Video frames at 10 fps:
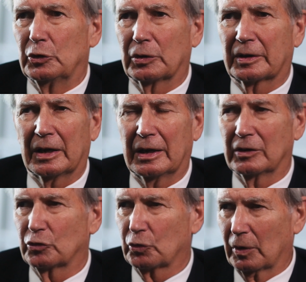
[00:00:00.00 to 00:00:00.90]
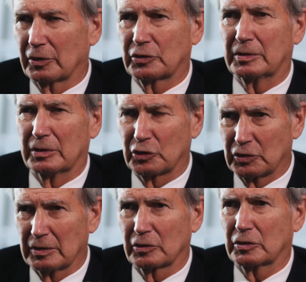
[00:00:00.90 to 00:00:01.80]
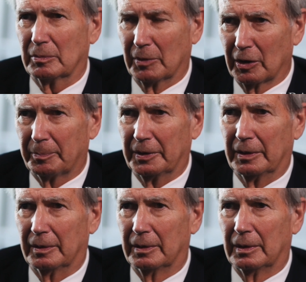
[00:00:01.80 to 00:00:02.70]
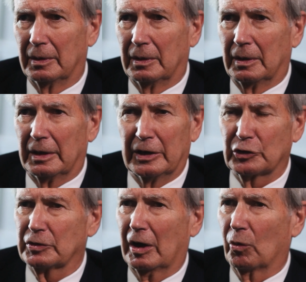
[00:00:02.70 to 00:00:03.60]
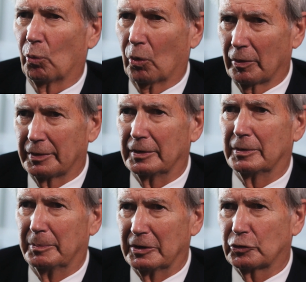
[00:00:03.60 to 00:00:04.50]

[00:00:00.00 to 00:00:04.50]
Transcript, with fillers: You can't trust this system up here. It's not worthy to be